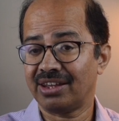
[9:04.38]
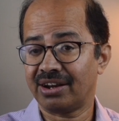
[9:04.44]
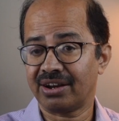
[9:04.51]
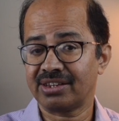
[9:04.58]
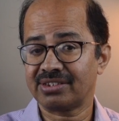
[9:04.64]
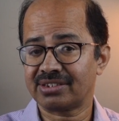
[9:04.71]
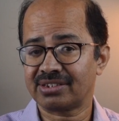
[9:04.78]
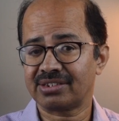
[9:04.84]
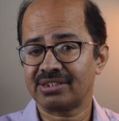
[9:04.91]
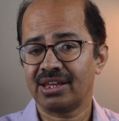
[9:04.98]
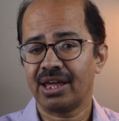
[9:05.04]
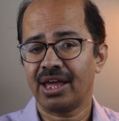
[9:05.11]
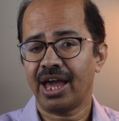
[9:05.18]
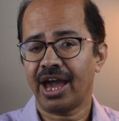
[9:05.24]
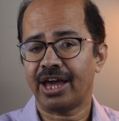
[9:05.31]
the risks
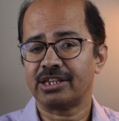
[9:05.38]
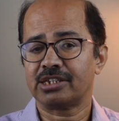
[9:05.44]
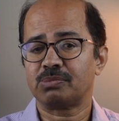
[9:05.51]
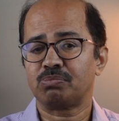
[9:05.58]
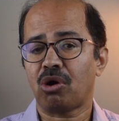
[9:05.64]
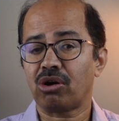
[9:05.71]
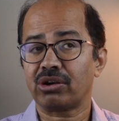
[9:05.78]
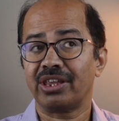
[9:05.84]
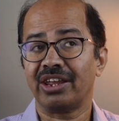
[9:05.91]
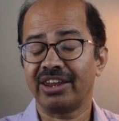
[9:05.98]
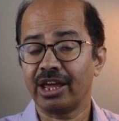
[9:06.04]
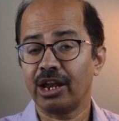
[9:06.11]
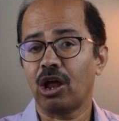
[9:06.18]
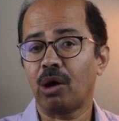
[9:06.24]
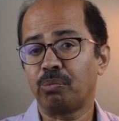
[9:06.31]
and spot the
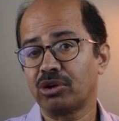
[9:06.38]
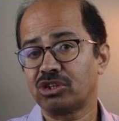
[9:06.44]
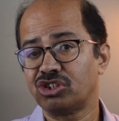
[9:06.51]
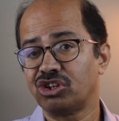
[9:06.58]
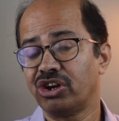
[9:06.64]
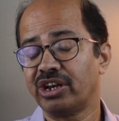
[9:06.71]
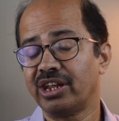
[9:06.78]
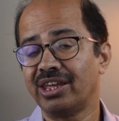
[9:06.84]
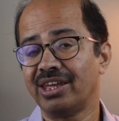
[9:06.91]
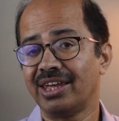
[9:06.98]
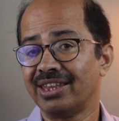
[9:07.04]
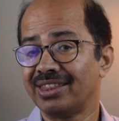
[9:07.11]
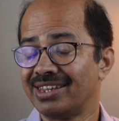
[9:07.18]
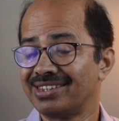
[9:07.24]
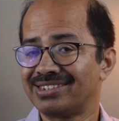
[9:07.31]
real
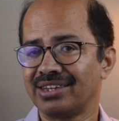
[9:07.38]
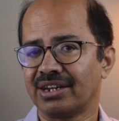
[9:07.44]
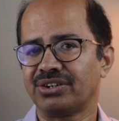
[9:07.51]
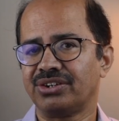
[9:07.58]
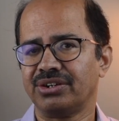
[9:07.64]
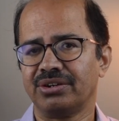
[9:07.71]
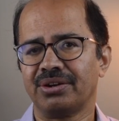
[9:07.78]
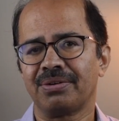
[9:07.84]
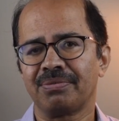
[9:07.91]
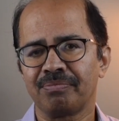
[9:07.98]
opportunity in this sector.